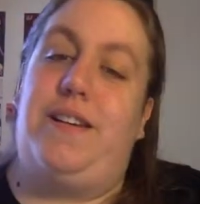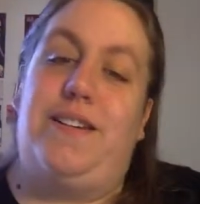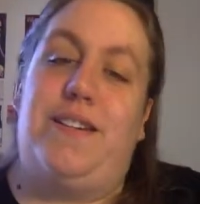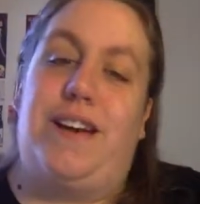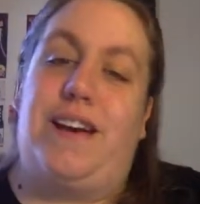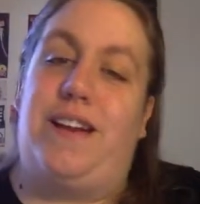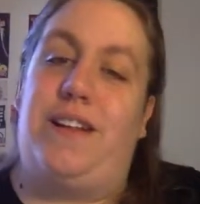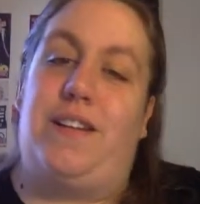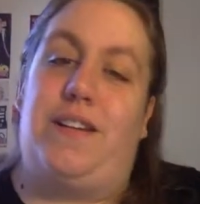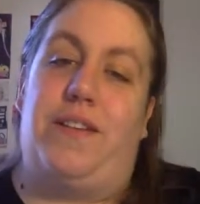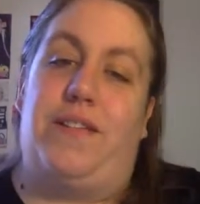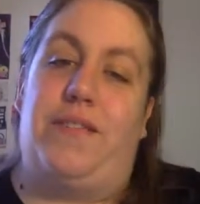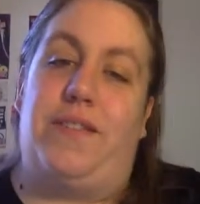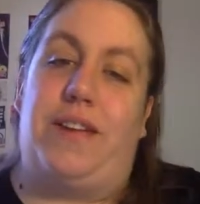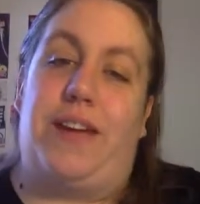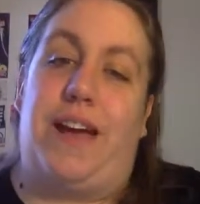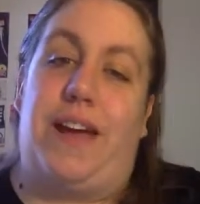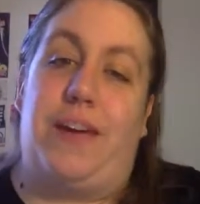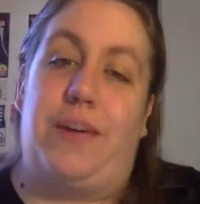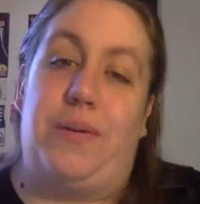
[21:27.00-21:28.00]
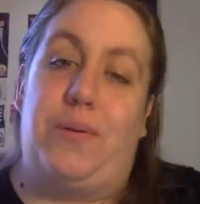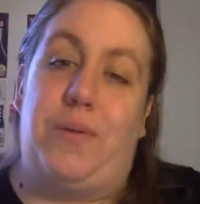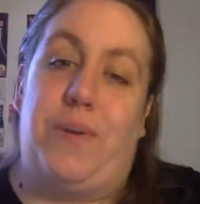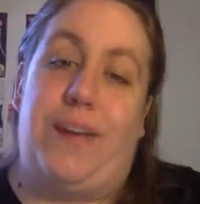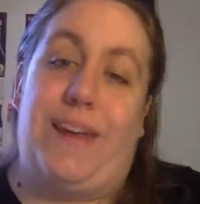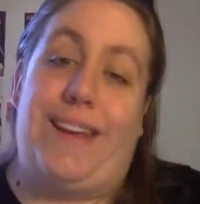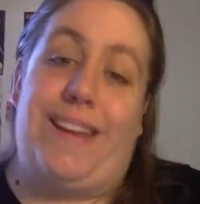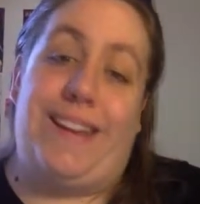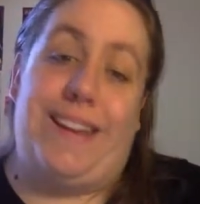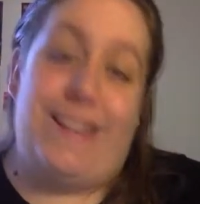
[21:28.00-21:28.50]
gotta love The Guy Who
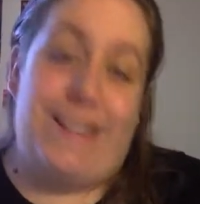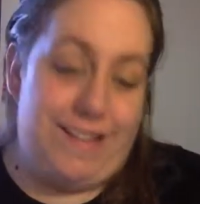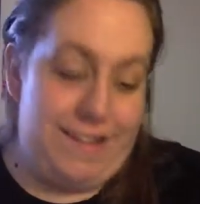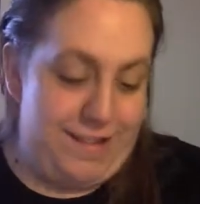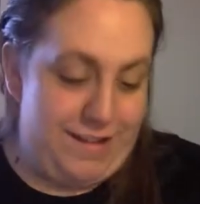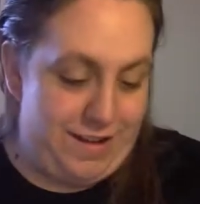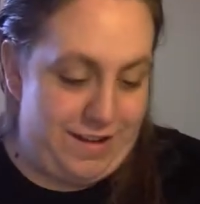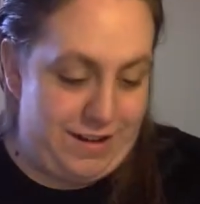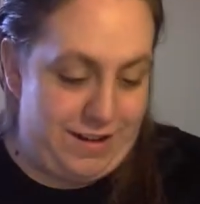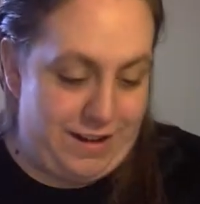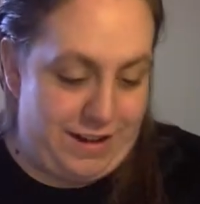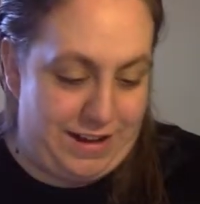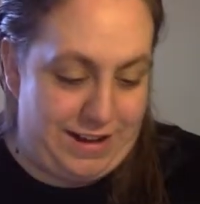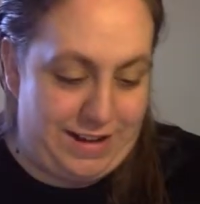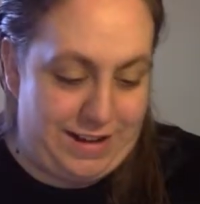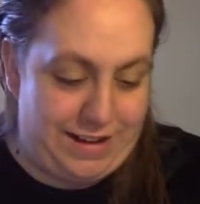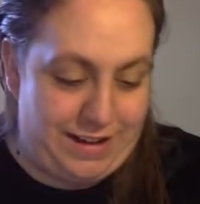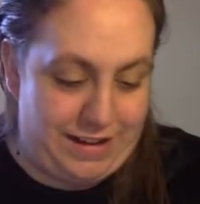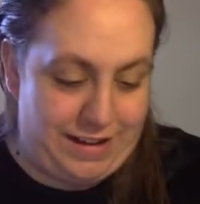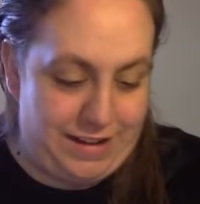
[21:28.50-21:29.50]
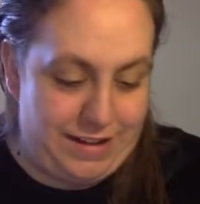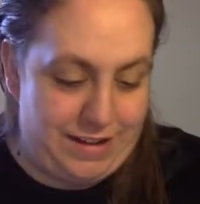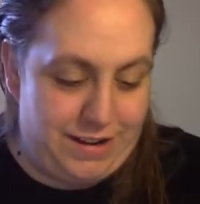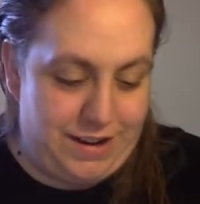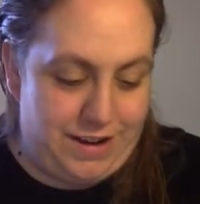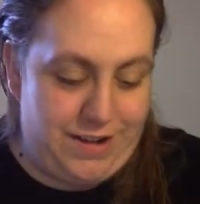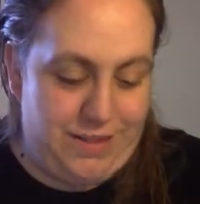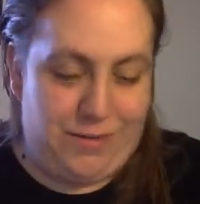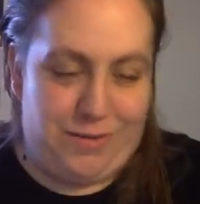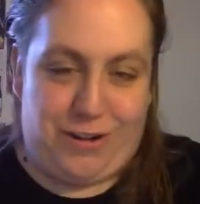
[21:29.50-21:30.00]
Waited.
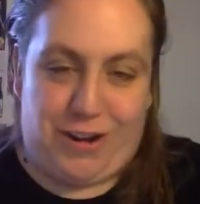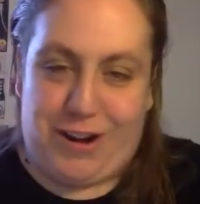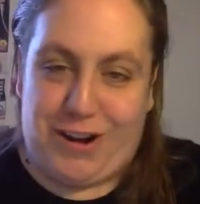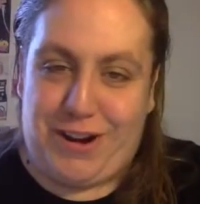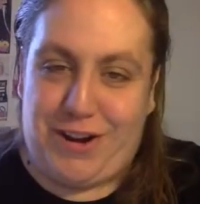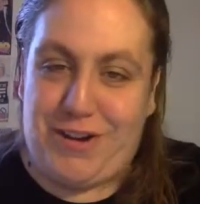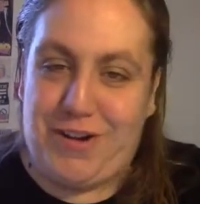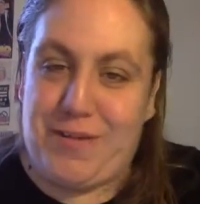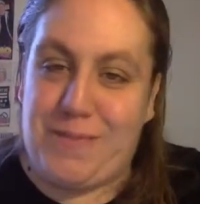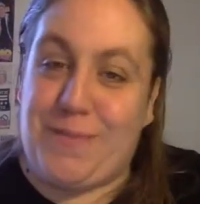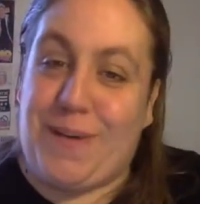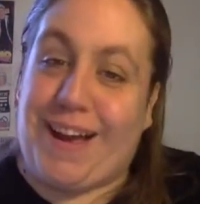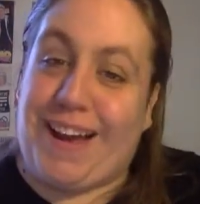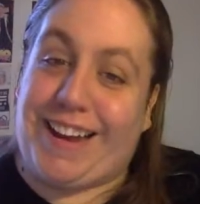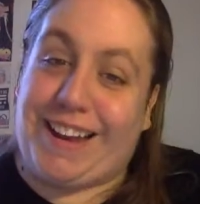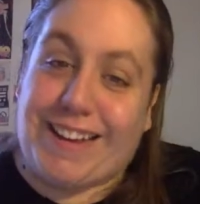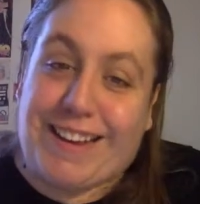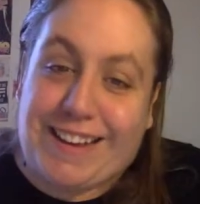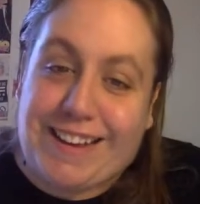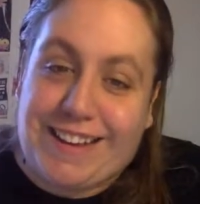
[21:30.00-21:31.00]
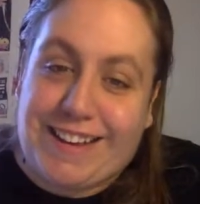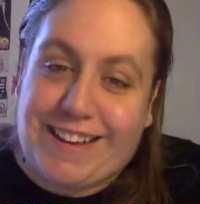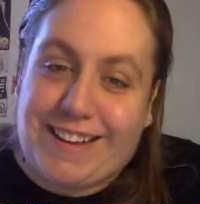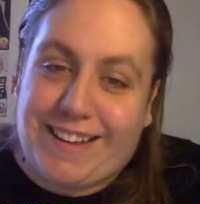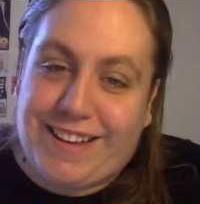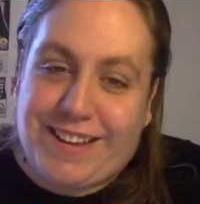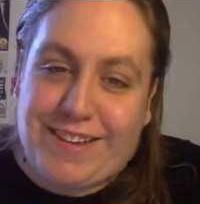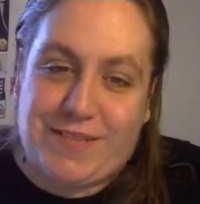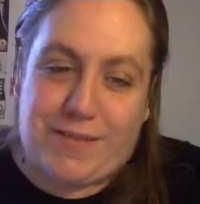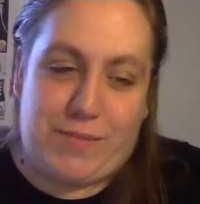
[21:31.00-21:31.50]
Ron and
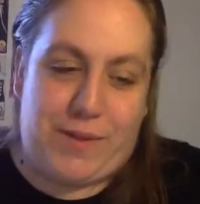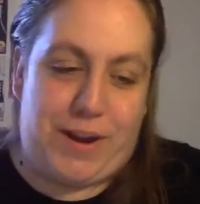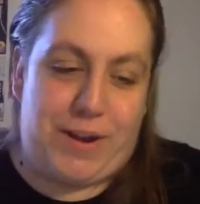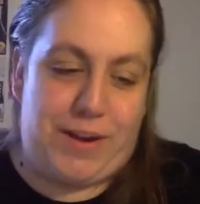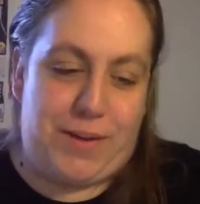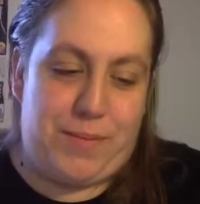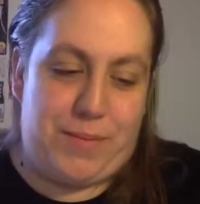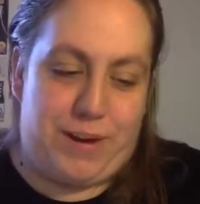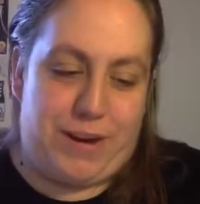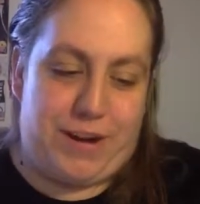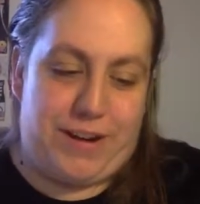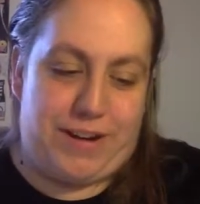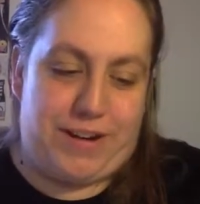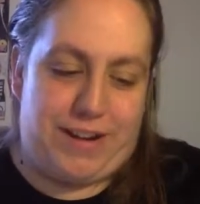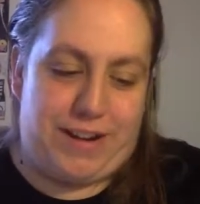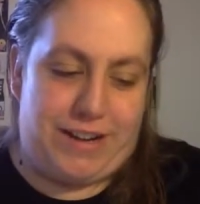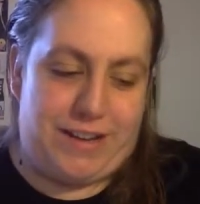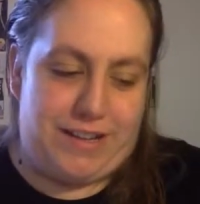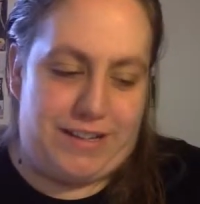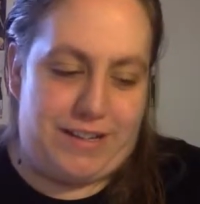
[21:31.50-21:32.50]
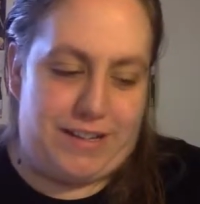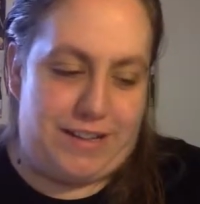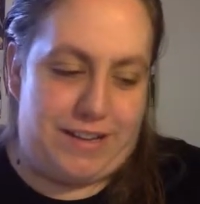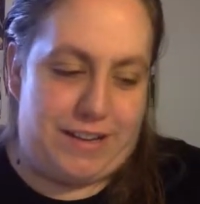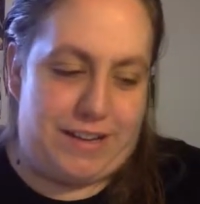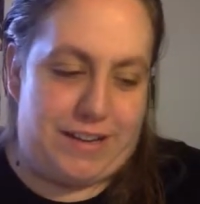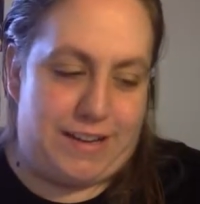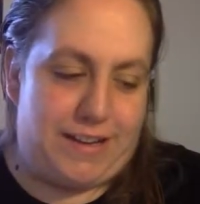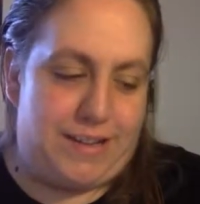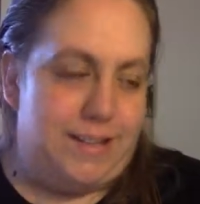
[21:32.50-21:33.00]
Hermione from Harry Potter. I just
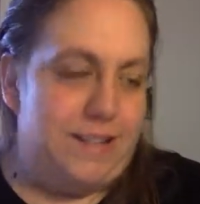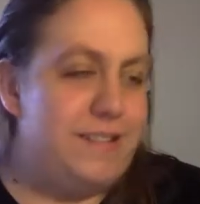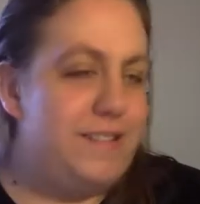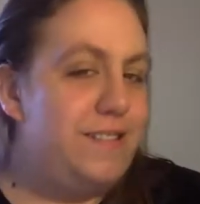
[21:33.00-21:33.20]
think